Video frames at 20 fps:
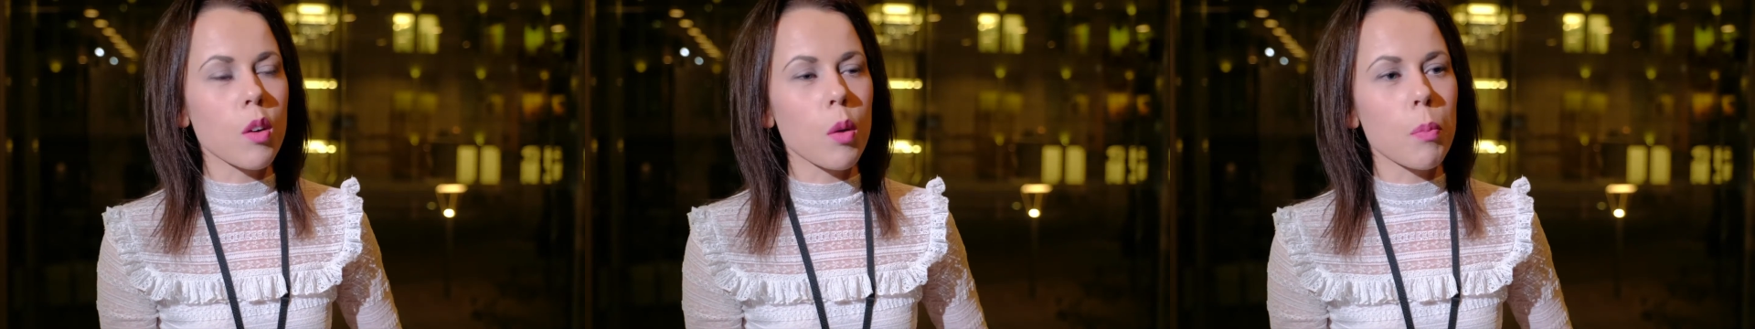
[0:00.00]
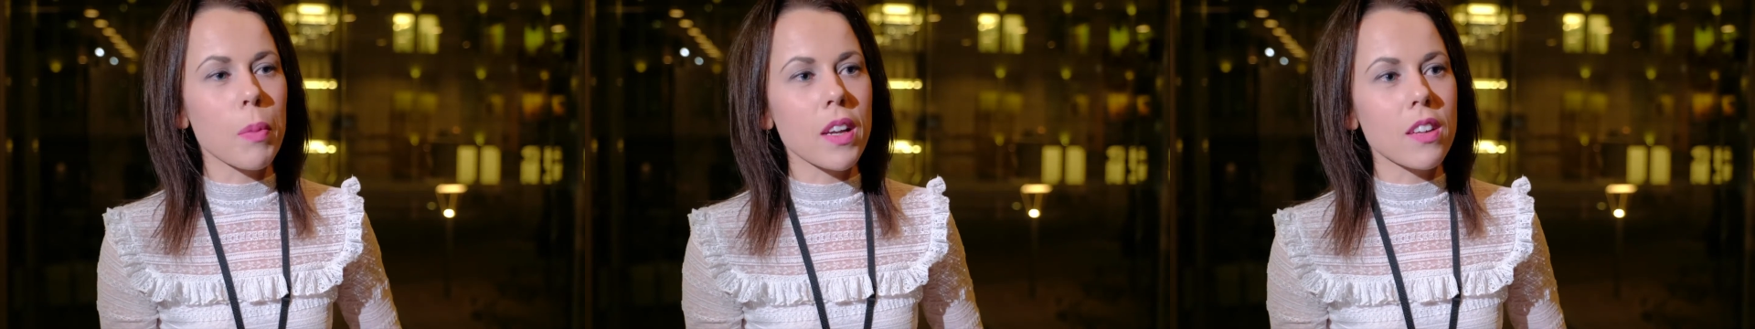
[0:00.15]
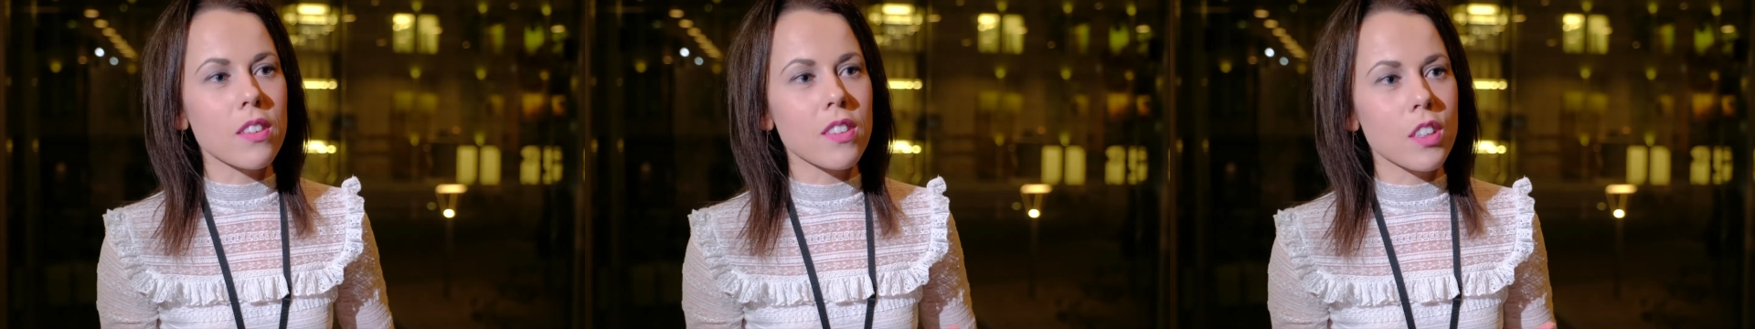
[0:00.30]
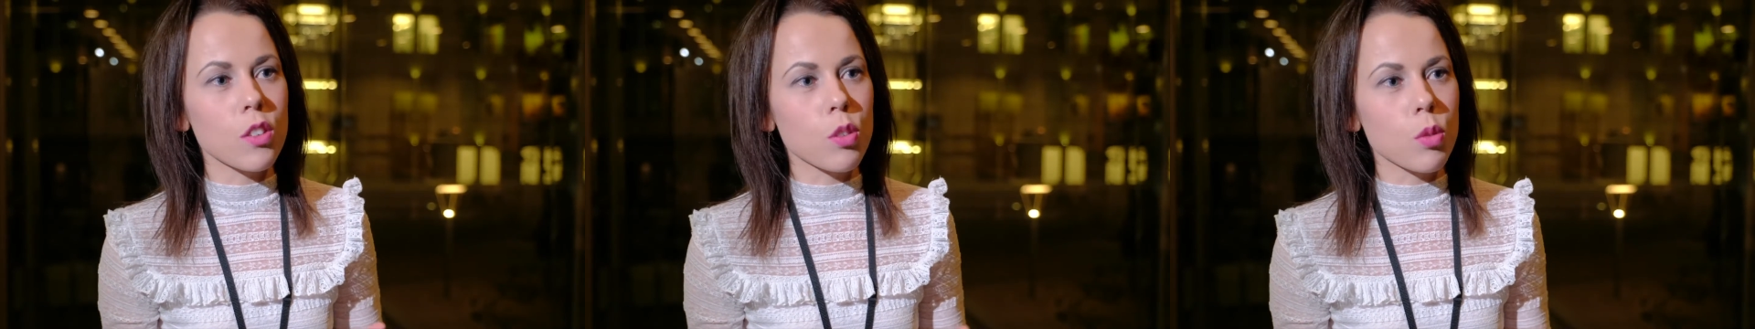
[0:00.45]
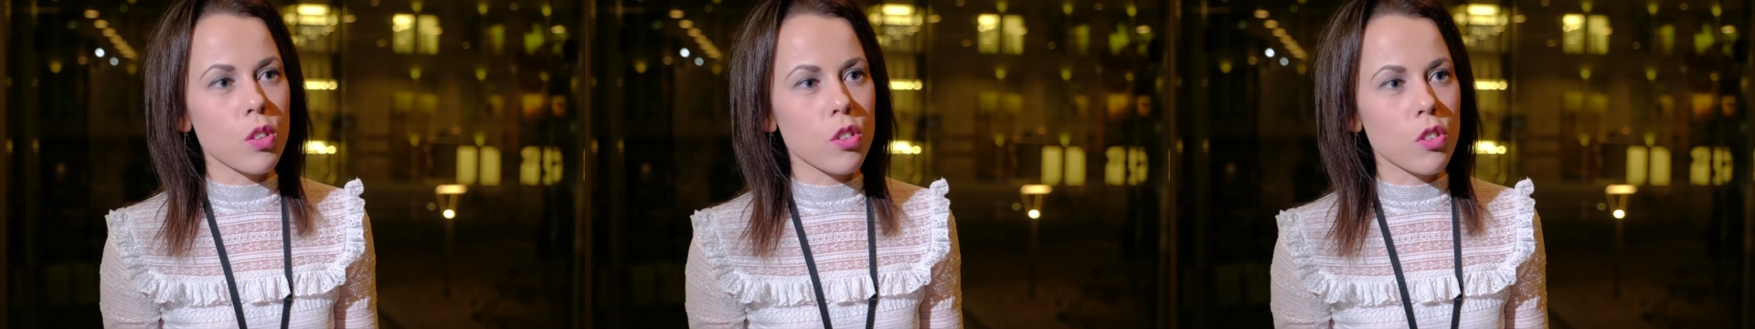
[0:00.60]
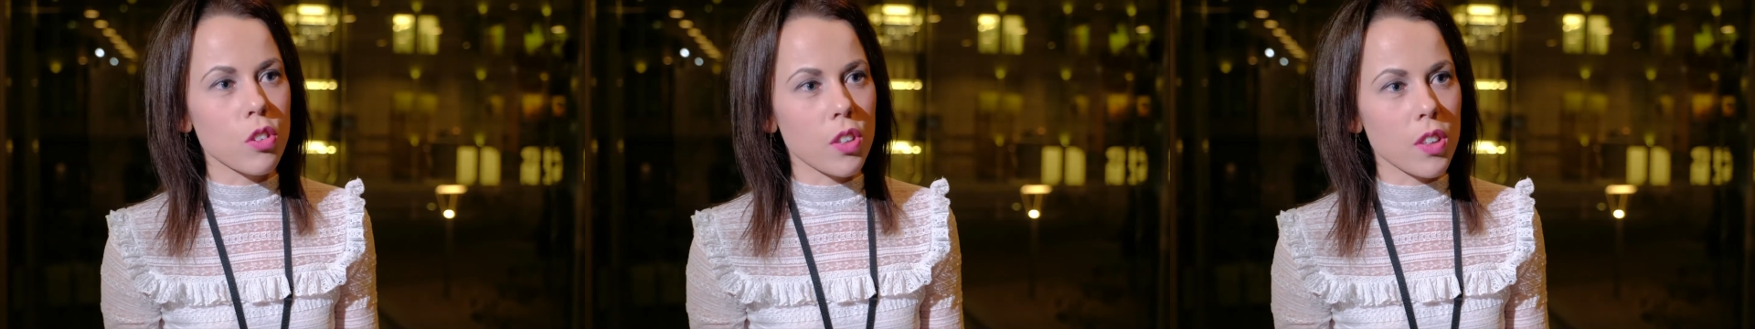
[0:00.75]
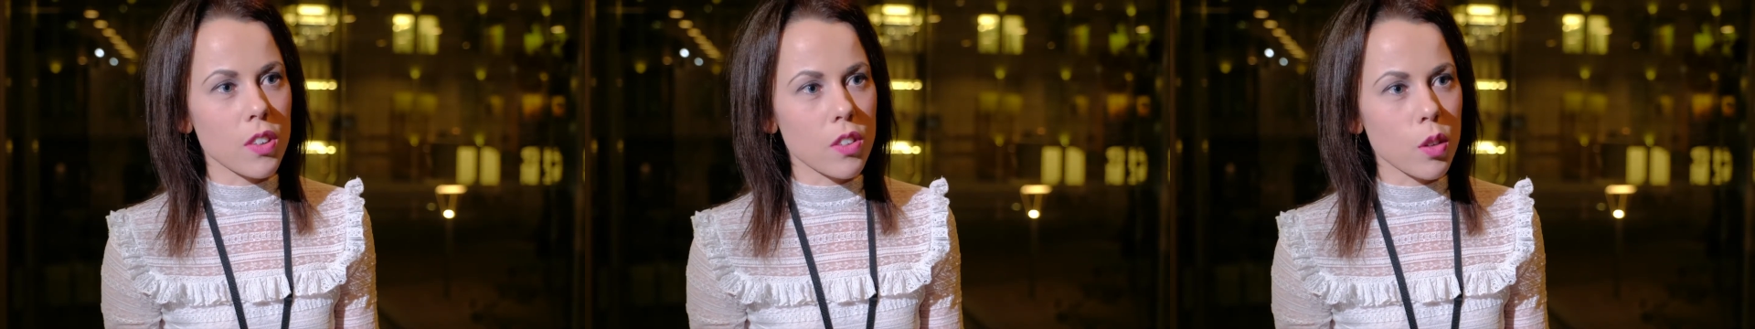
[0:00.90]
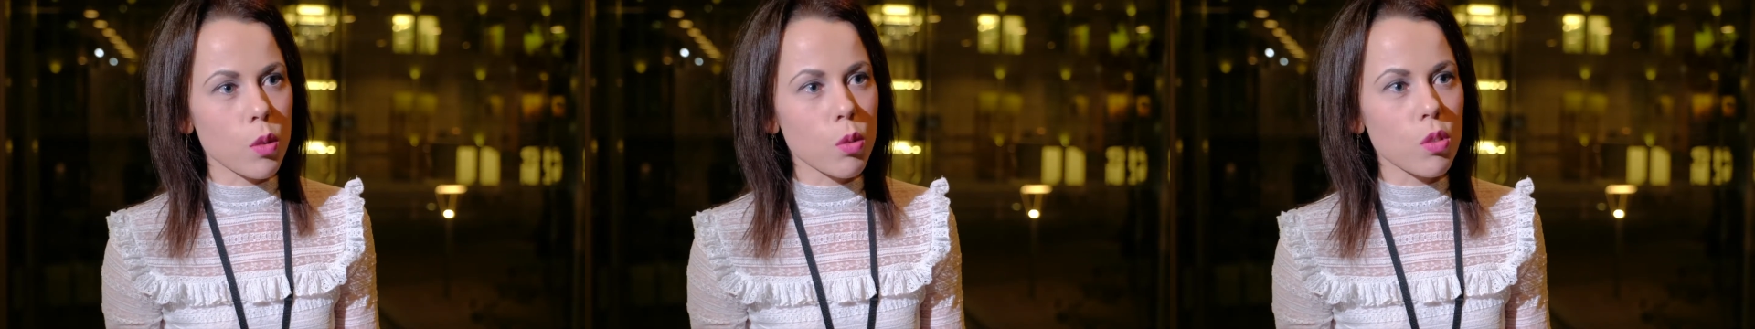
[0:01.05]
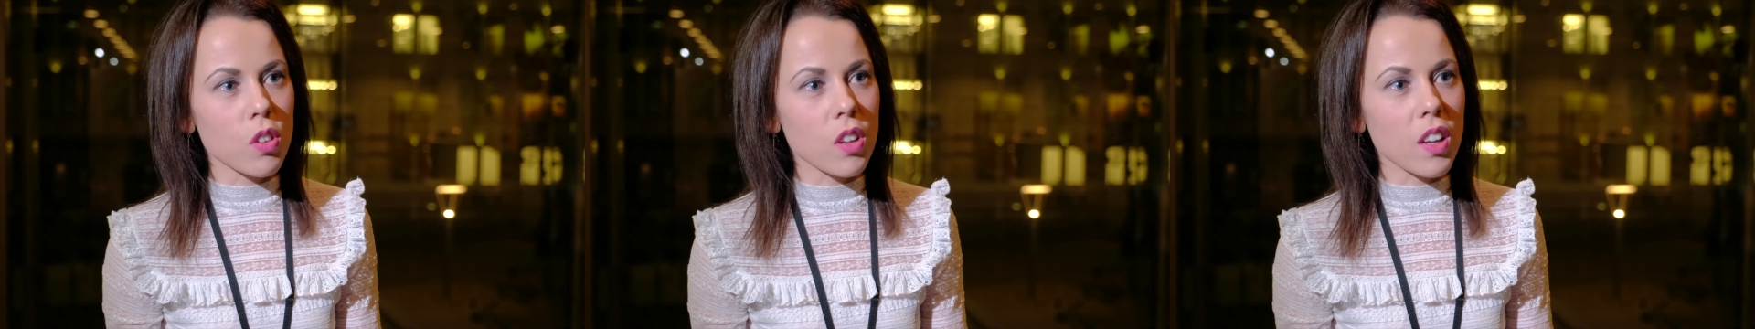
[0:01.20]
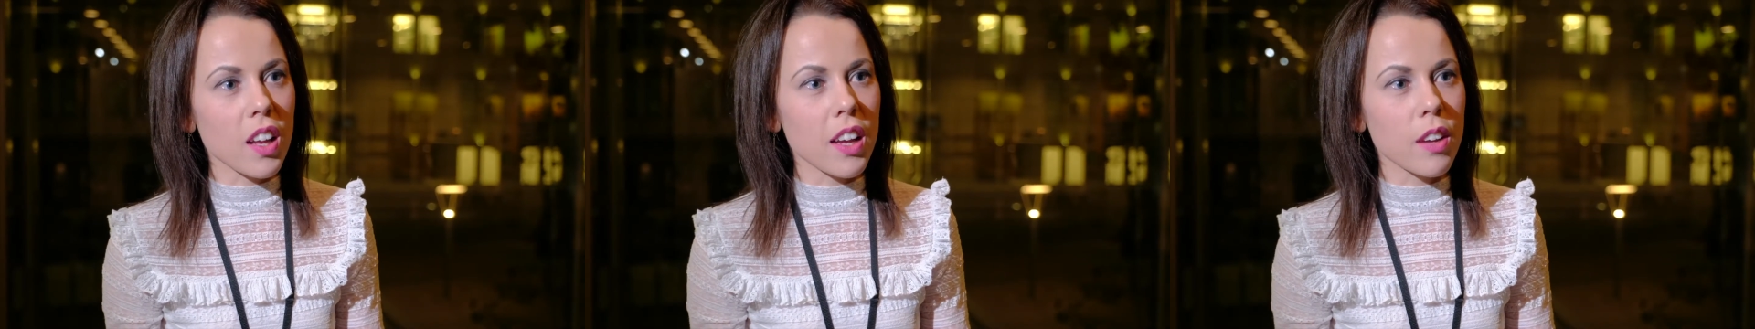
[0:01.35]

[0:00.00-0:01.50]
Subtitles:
their ability to enjoy a social